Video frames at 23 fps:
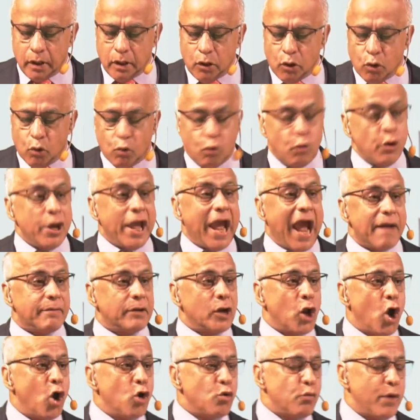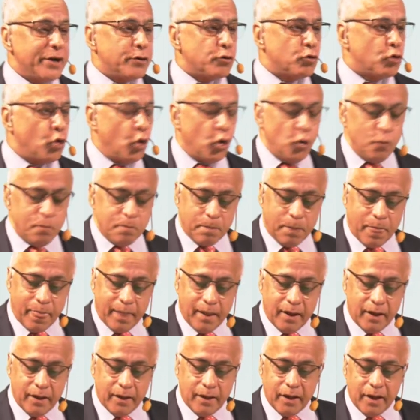we have a long way to go,
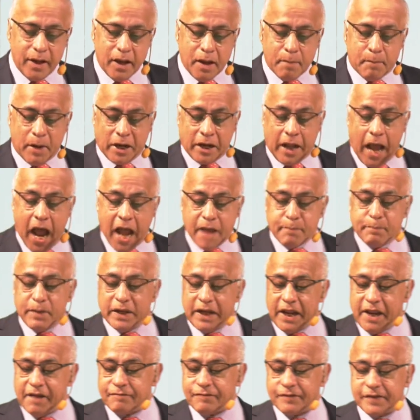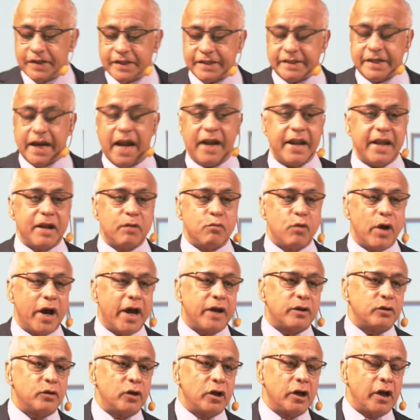but I believe standing
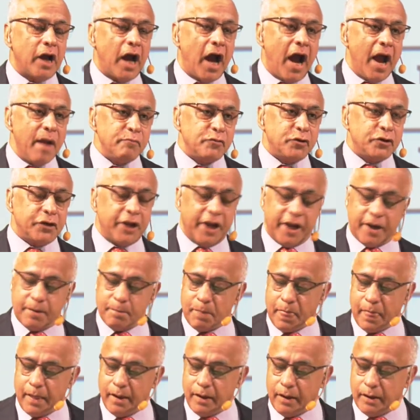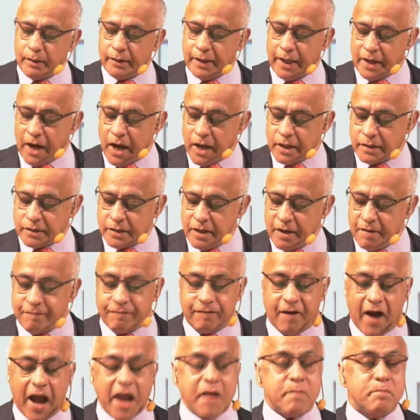where I am today, there are
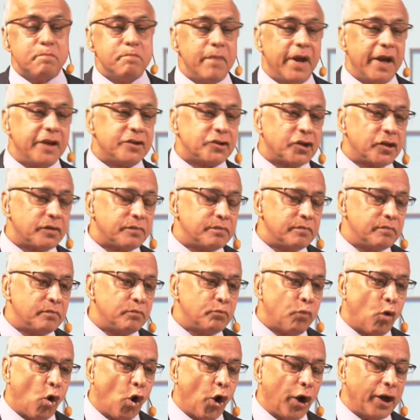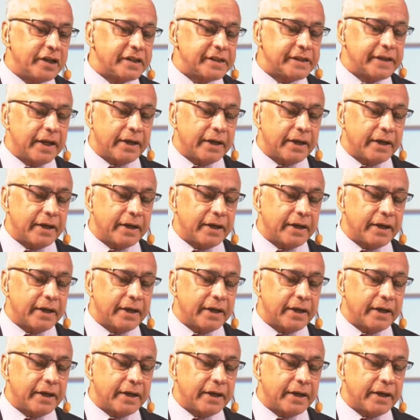five major points that